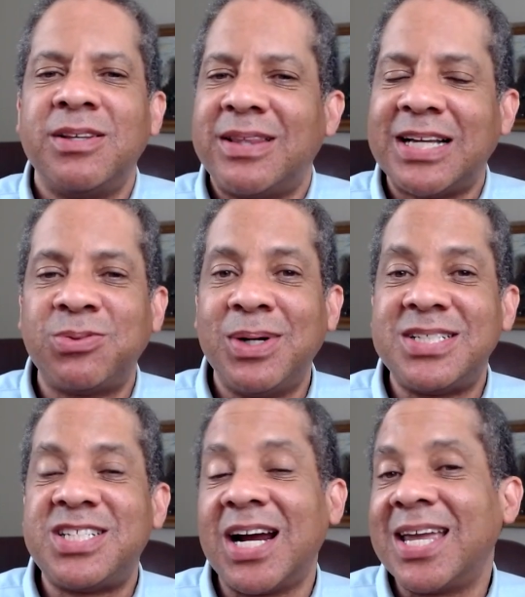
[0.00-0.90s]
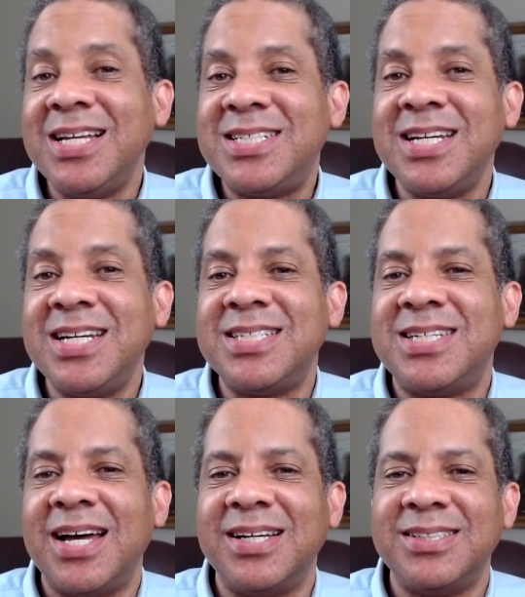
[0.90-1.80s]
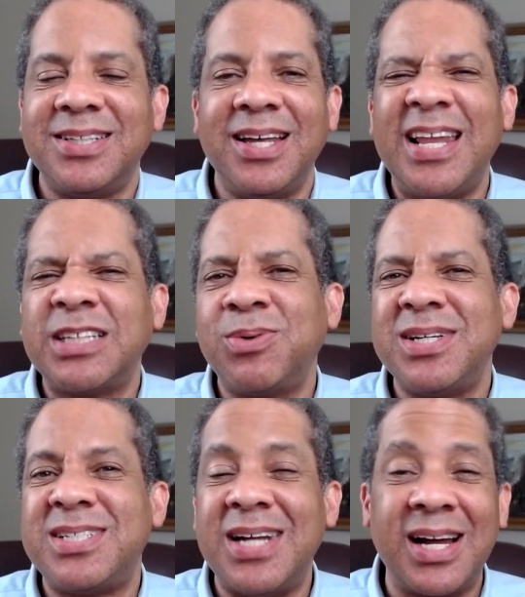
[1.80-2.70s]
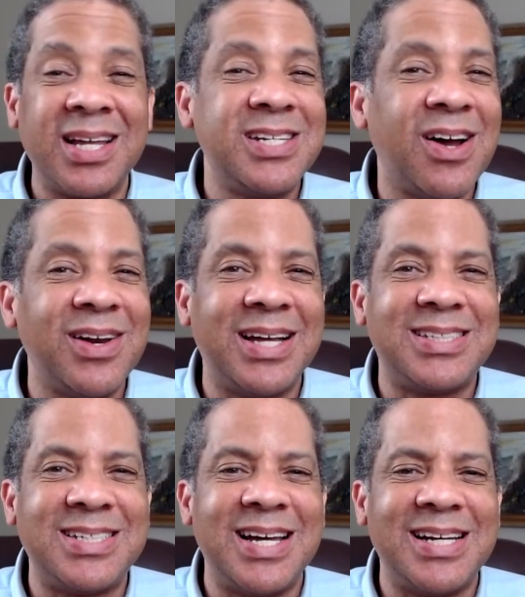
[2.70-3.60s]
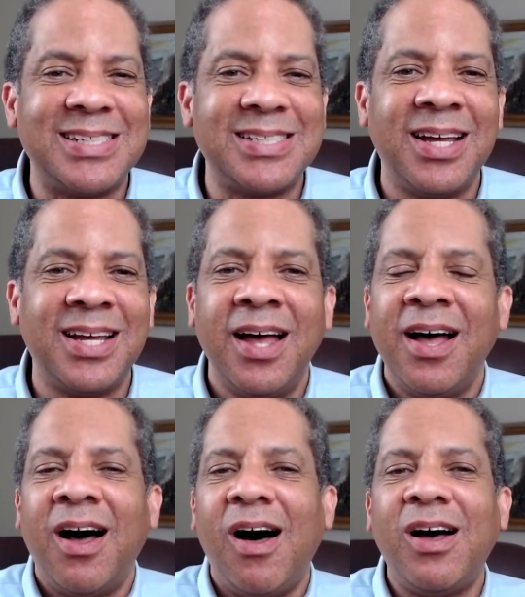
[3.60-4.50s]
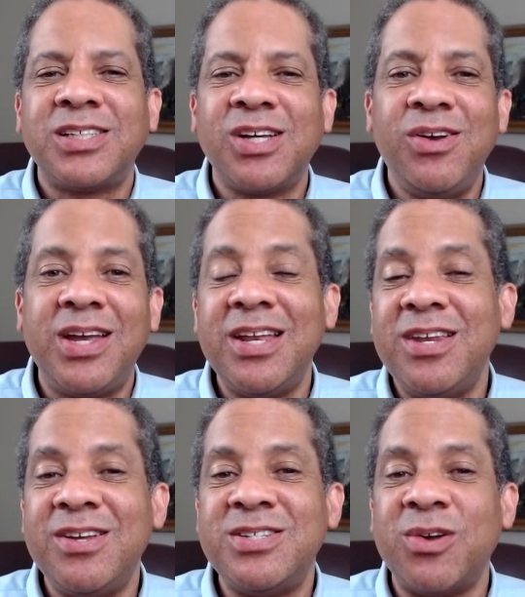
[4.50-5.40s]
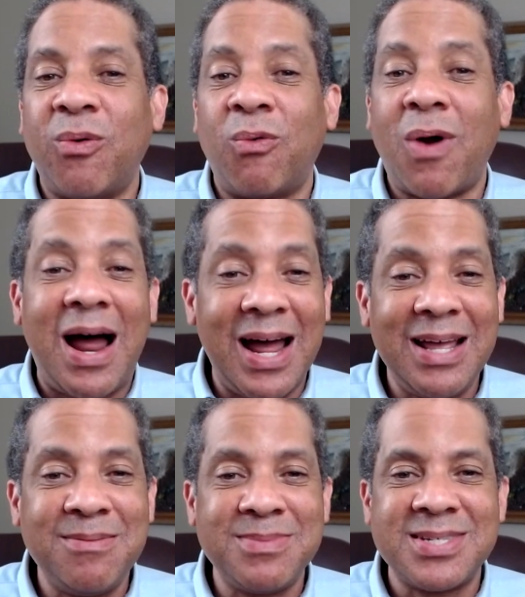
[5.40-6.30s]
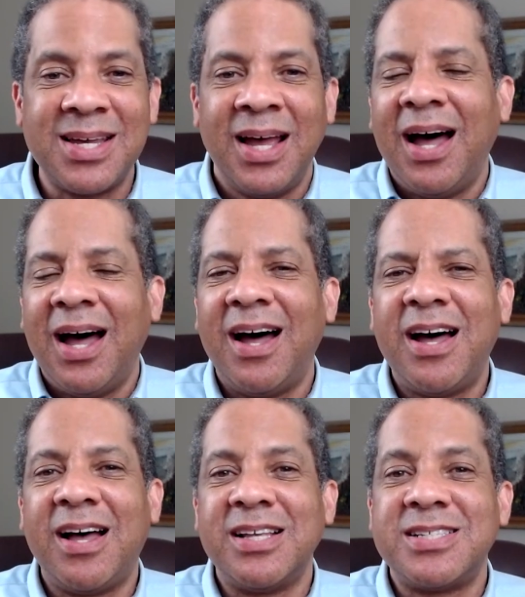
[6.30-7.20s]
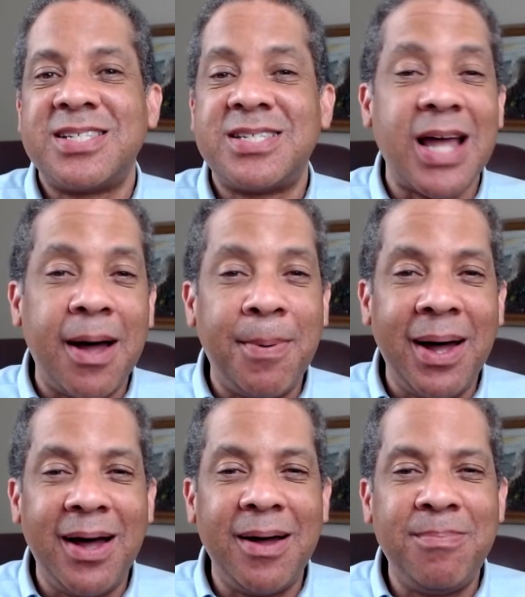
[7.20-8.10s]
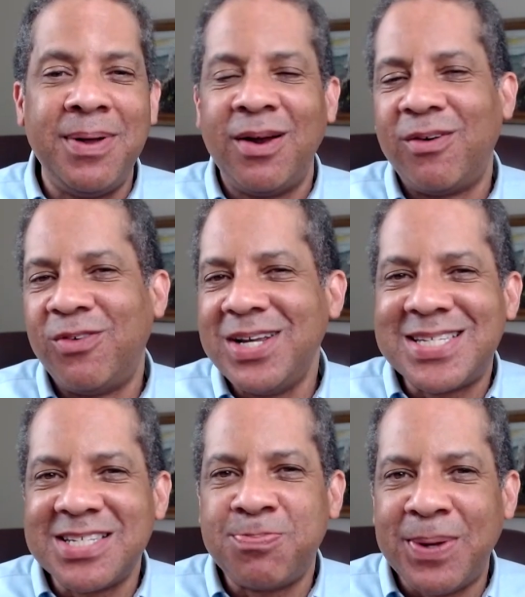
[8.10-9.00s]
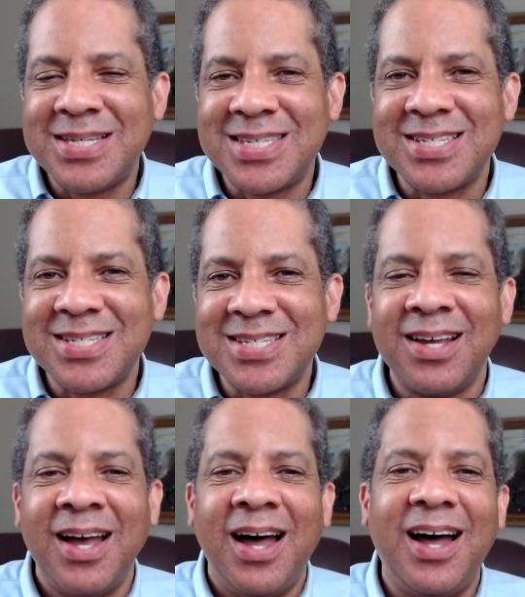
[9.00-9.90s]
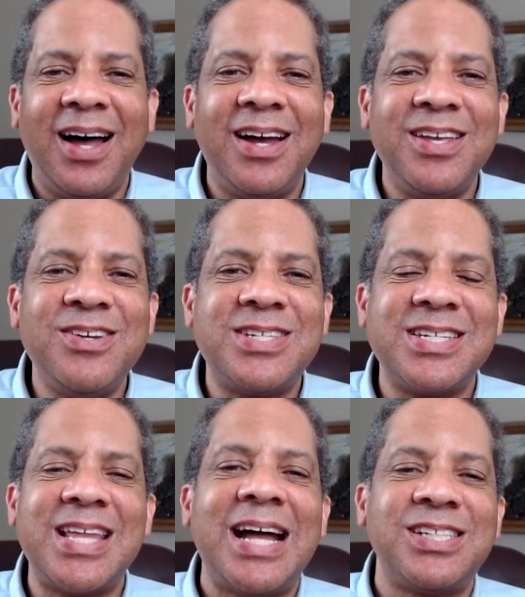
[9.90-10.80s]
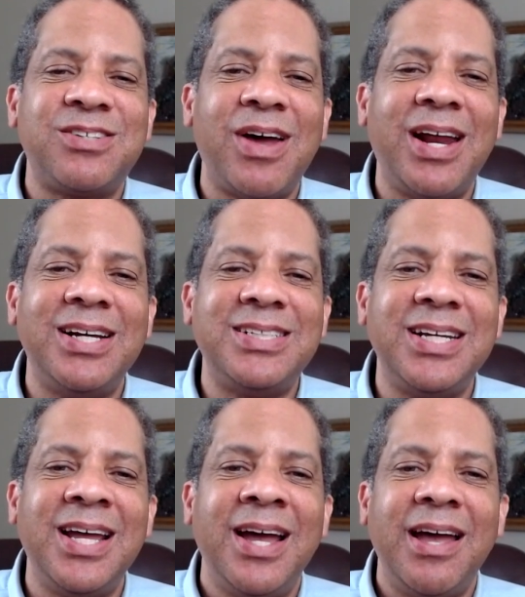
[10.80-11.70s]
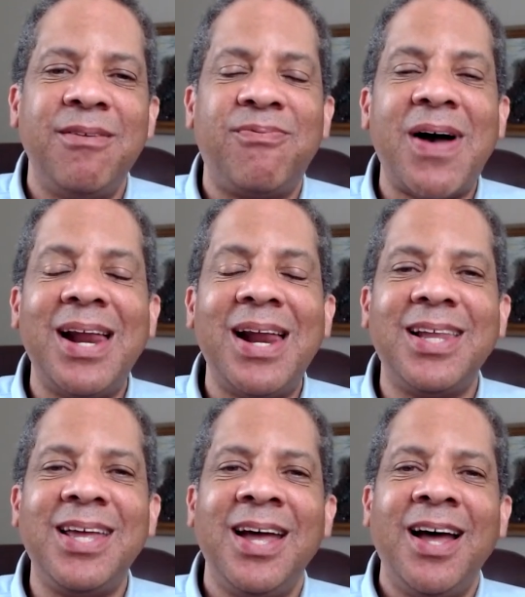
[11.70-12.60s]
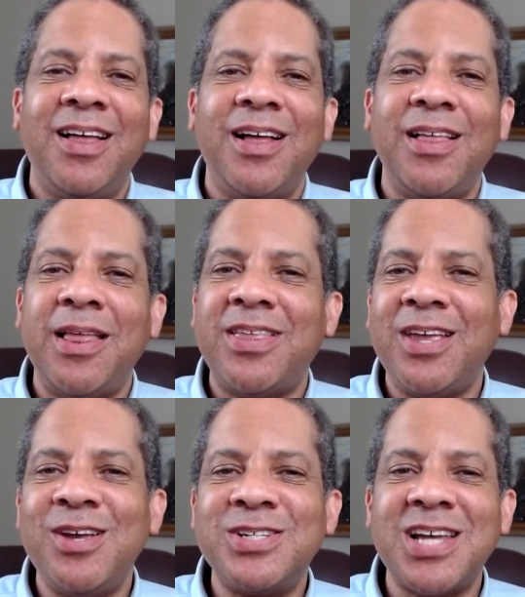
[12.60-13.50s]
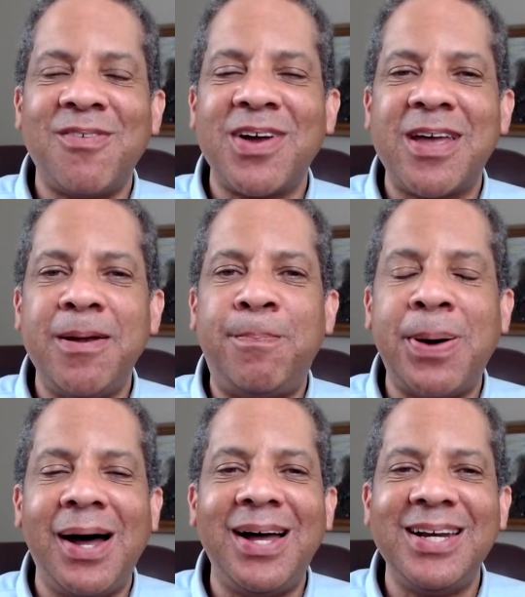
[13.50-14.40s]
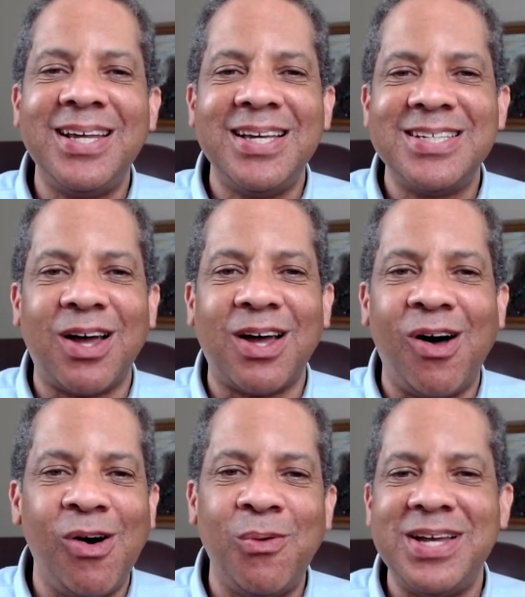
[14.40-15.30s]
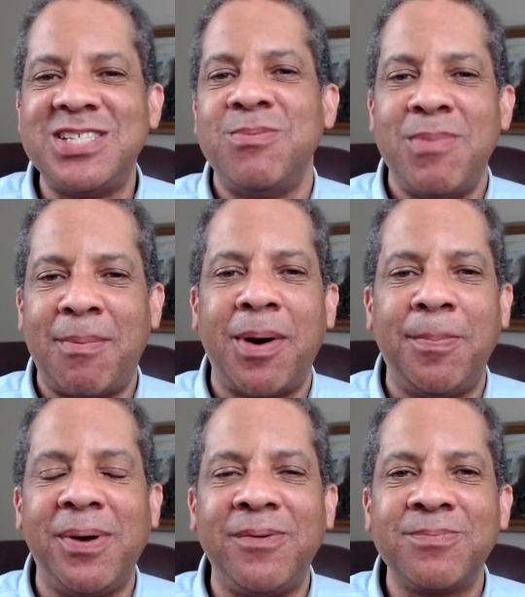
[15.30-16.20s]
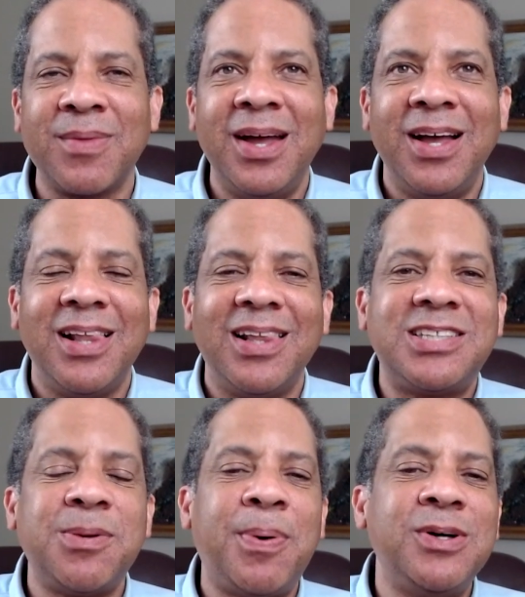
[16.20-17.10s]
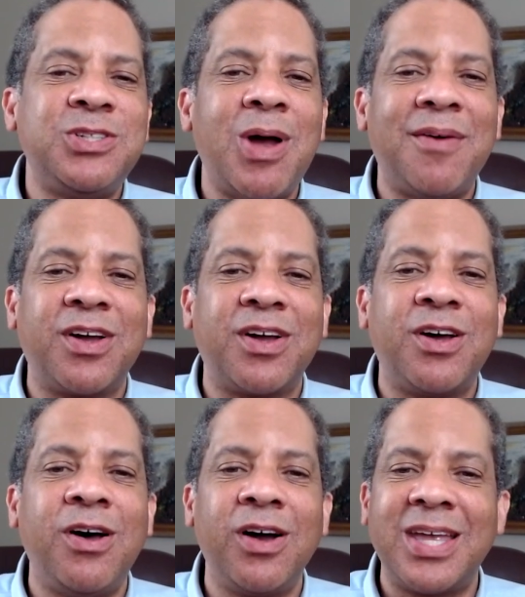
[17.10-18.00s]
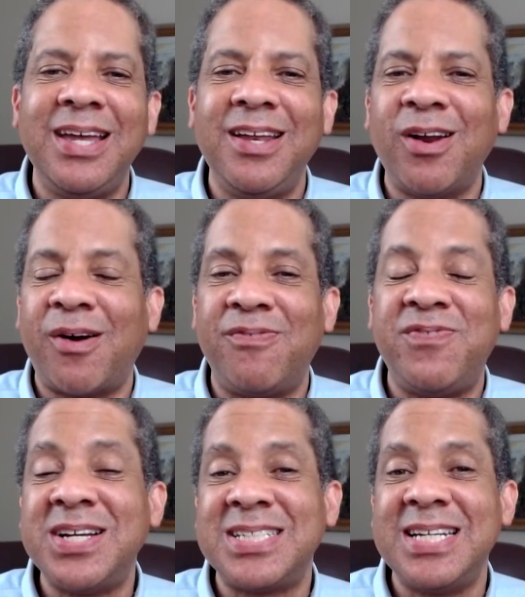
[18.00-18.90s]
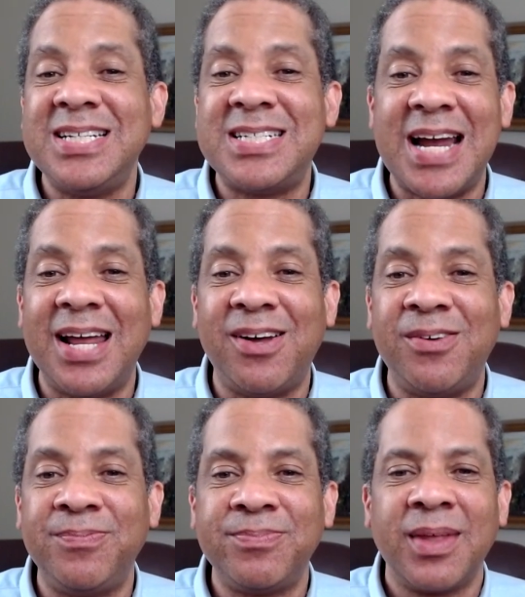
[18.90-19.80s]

That's what Chuck E. Cheese does, and that's what Dunkin' Donuts does. Also, you can use rhymes. StubHub, Reese's Pieces uses that strategy. And finally, the use of a good pun is always memorable. Let's suppose you have a cooking or fishing channel.